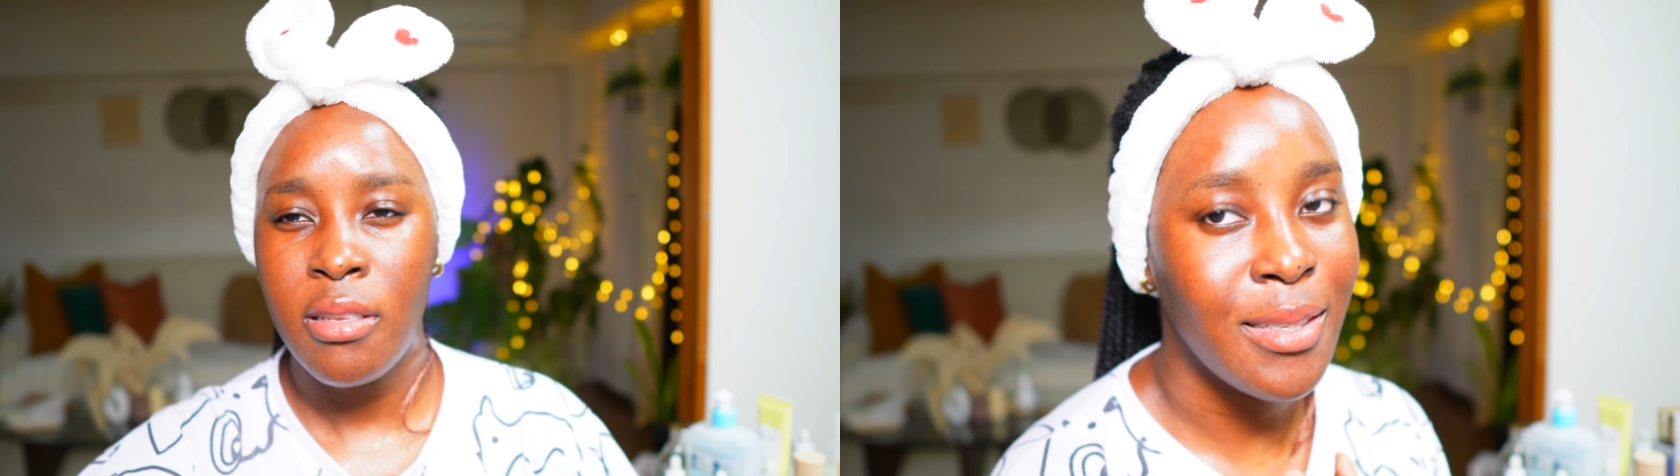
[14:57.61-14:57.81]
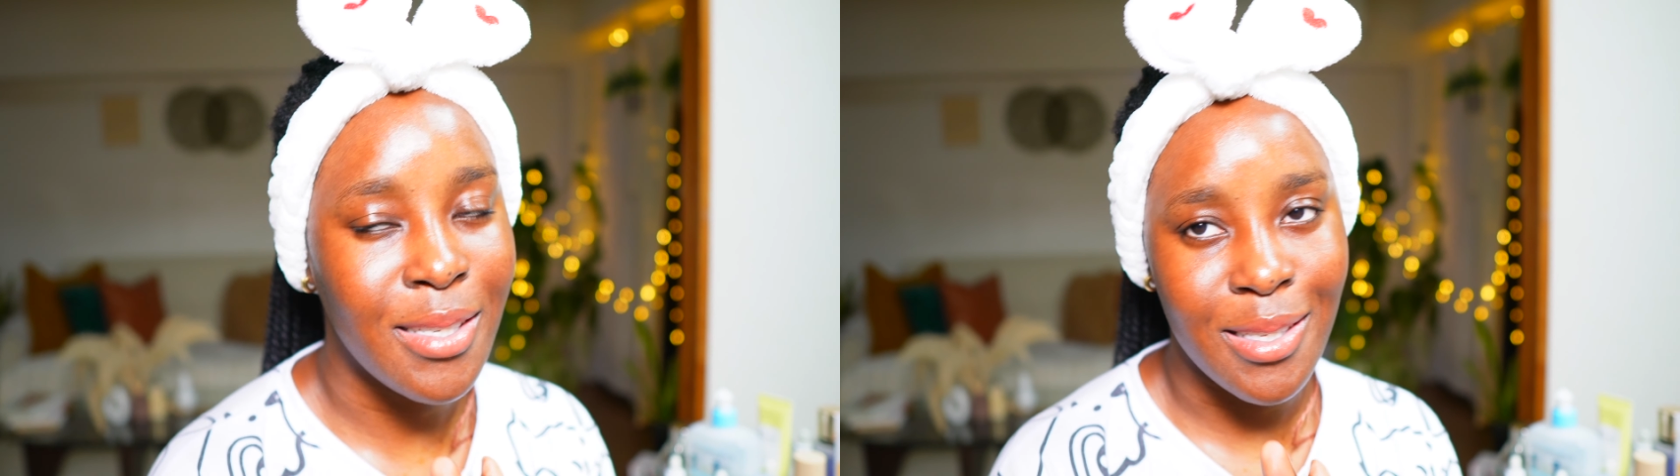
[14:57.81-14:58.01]

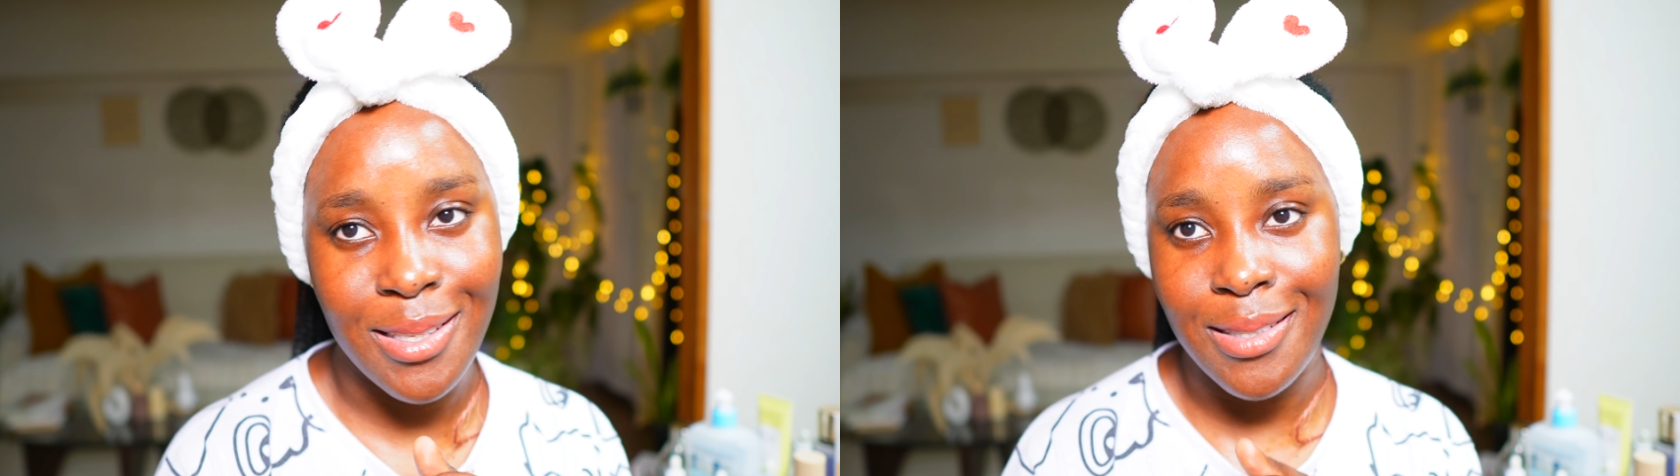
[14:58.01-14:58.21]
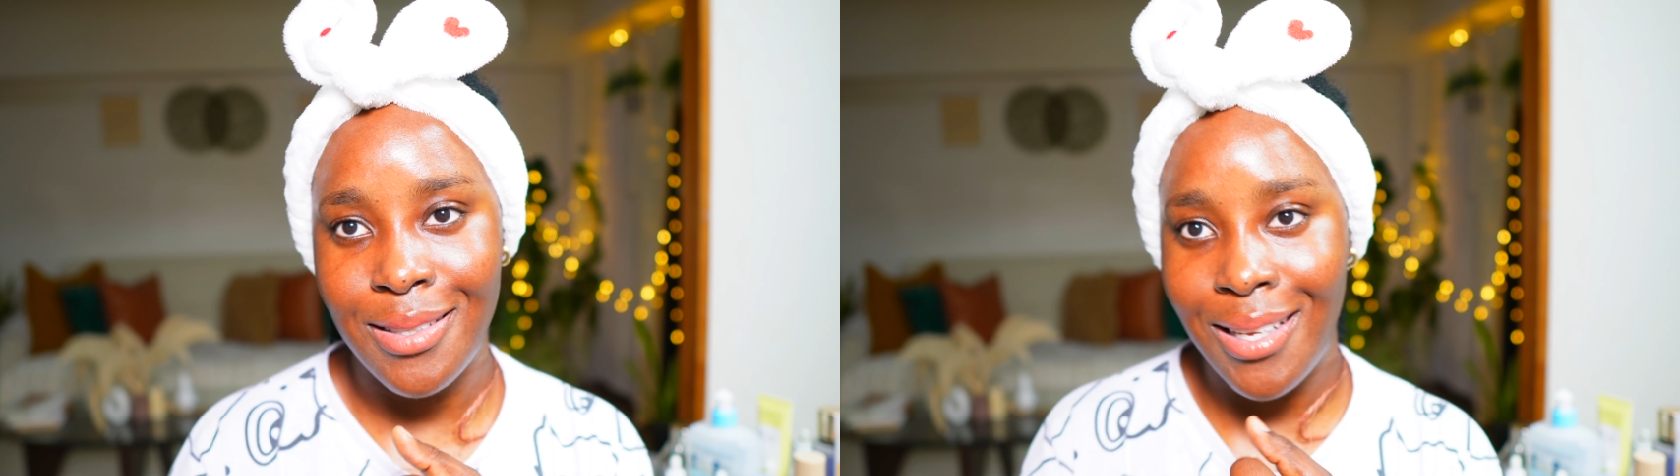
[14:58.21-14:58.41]
This is the
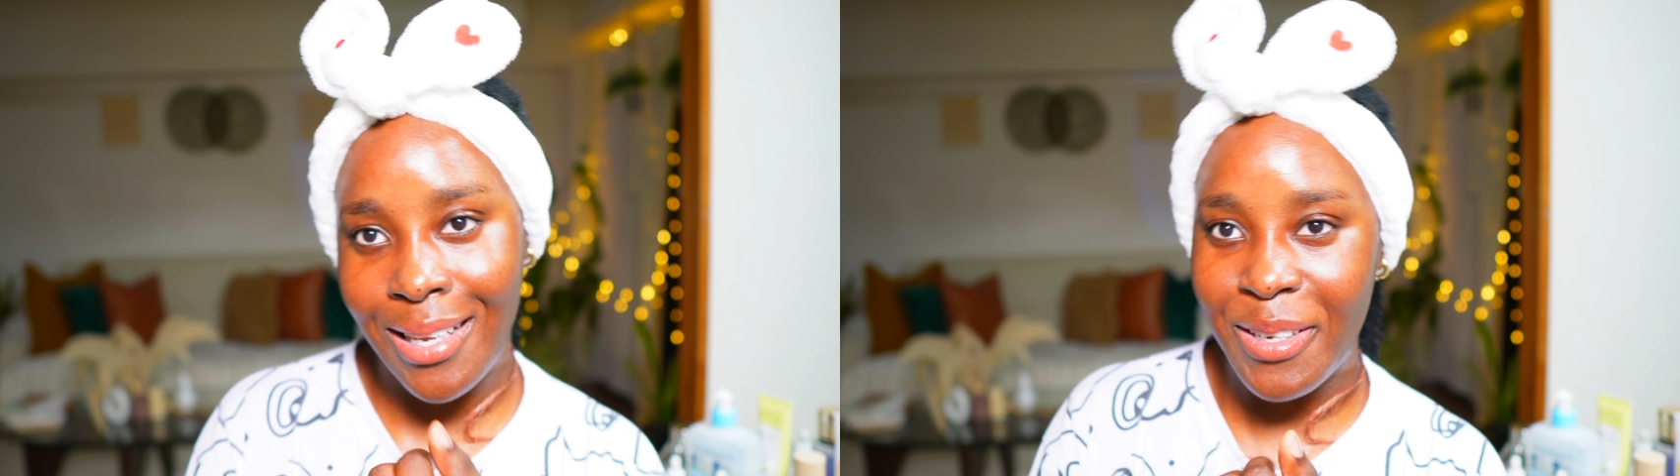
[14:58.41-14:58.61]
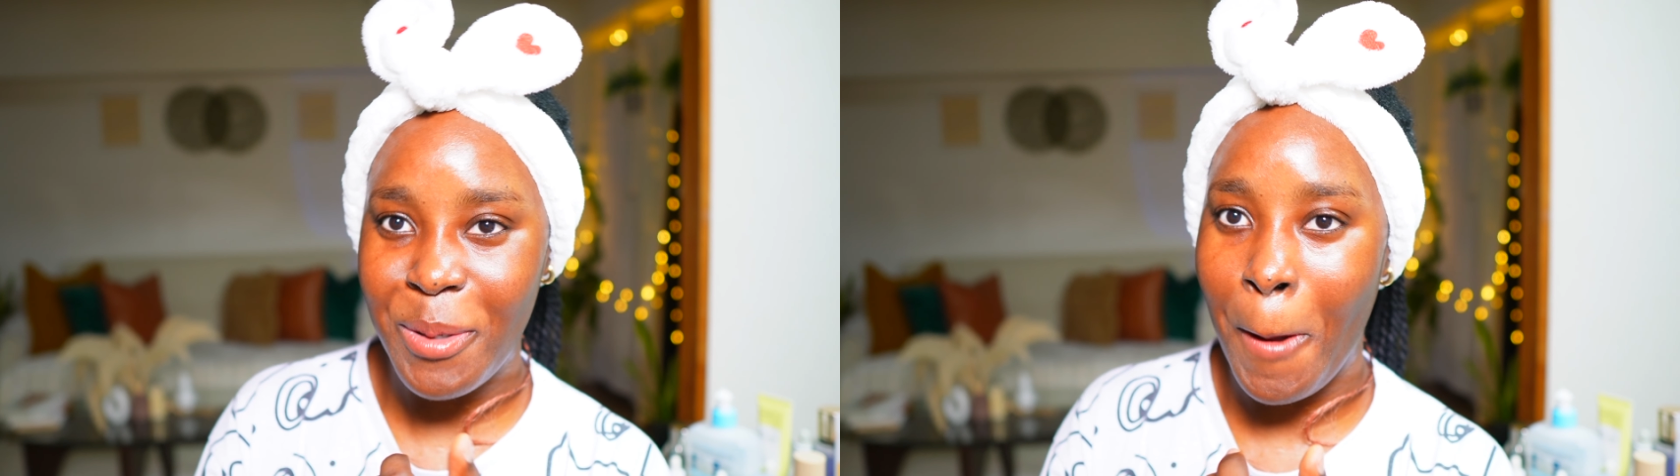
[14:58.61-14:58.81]

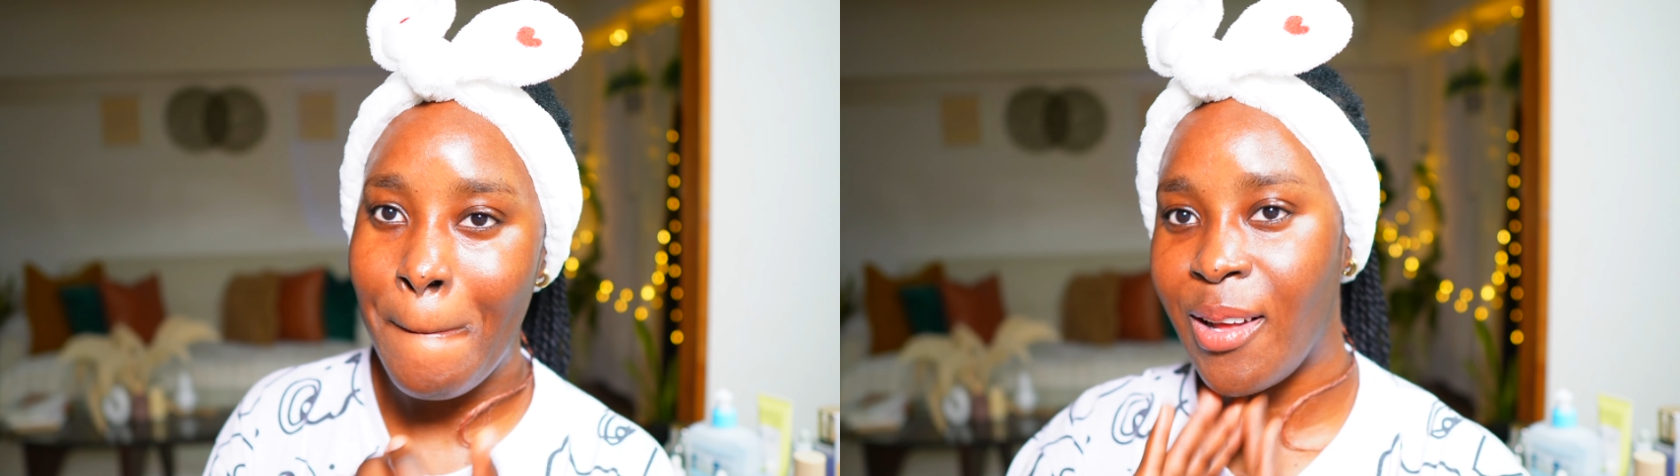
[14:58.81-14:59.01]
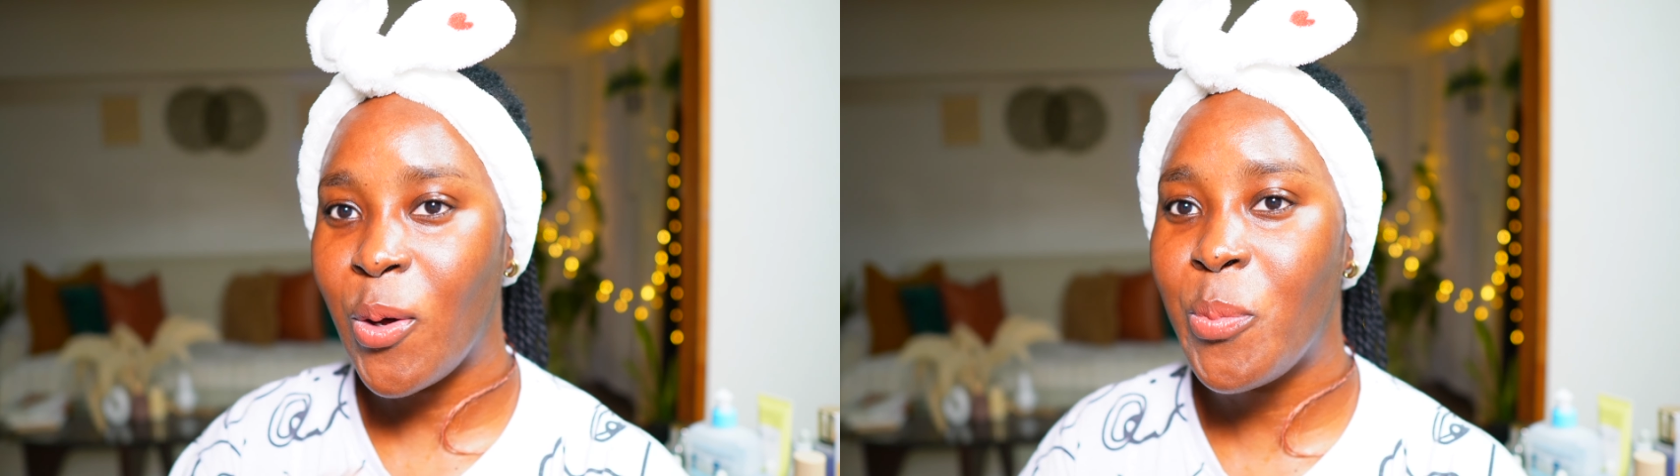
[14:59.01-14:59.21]
skin.
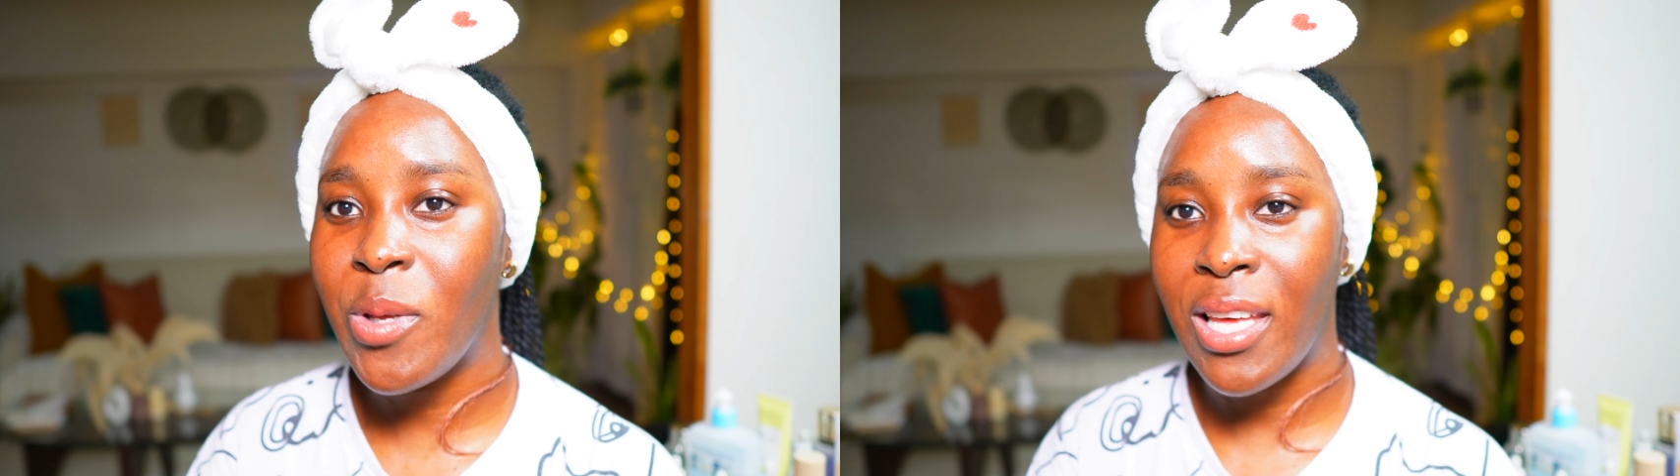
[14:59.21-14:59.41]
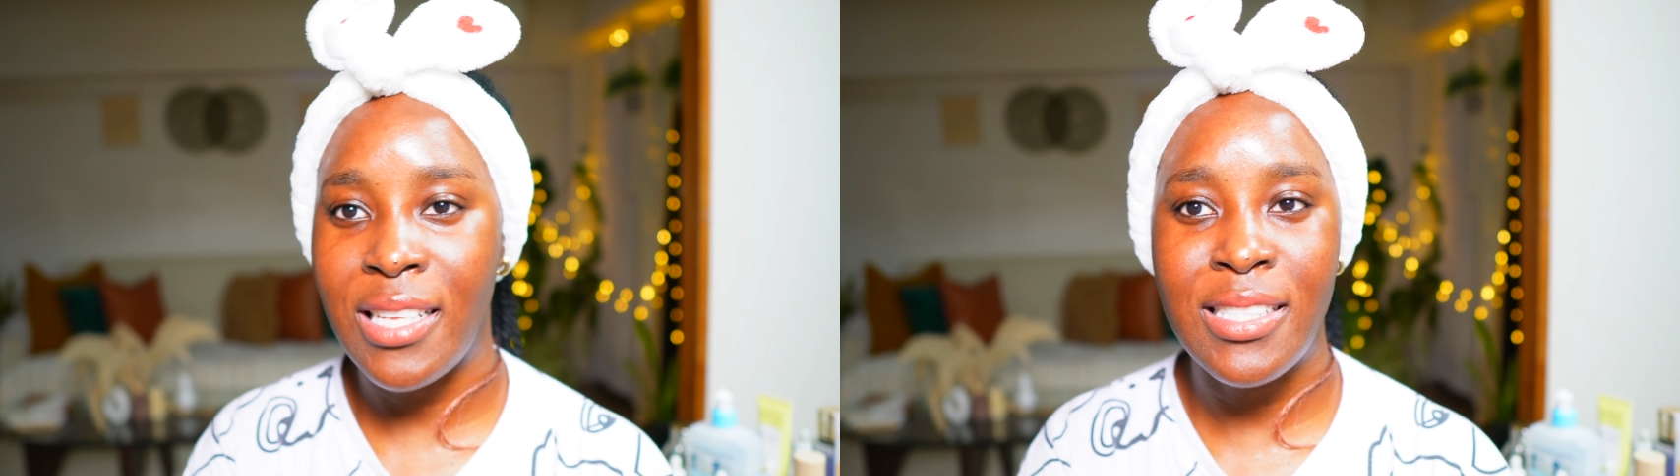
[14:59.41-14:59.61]
I hope you
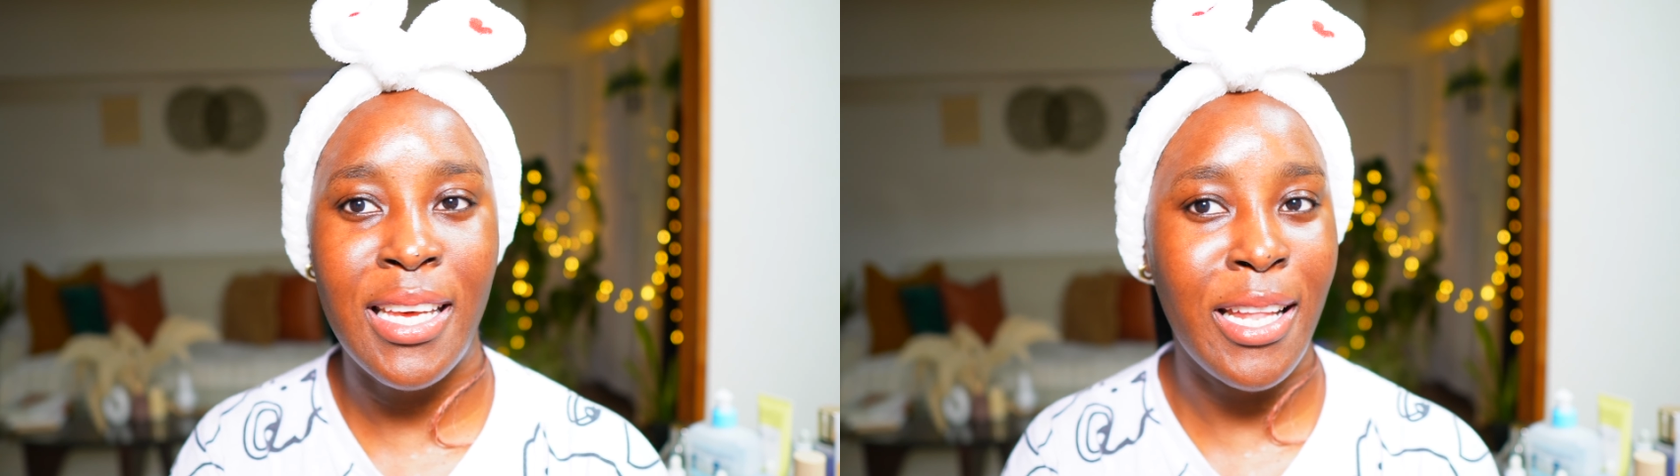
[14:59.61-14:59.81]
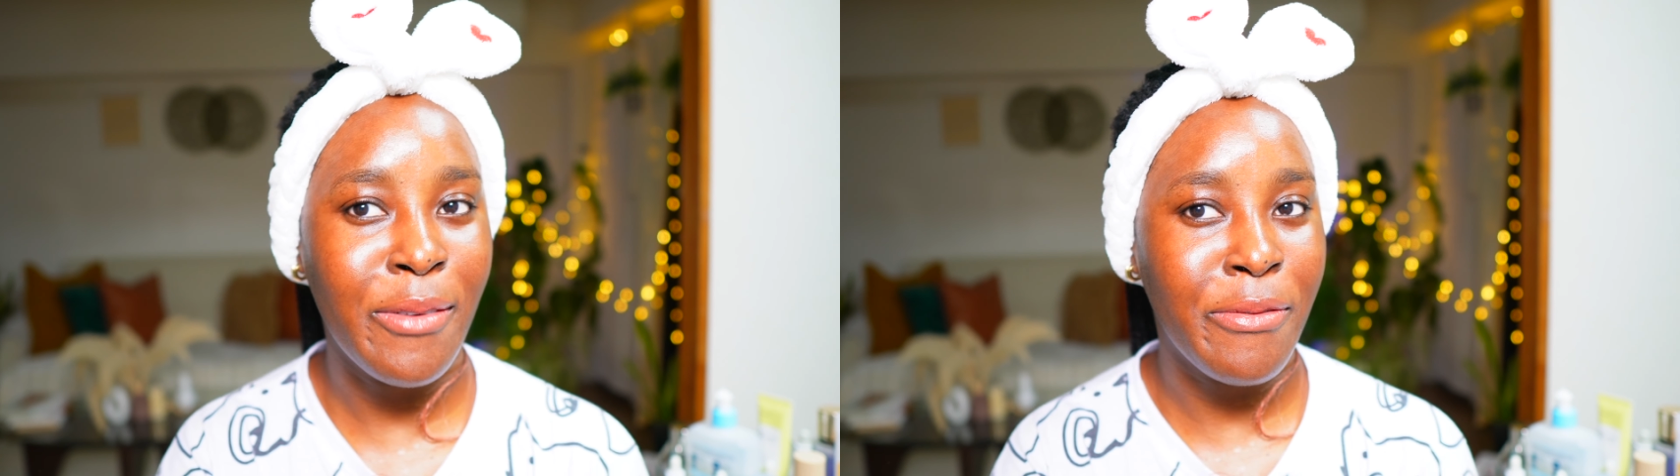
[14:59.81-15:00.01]
can tell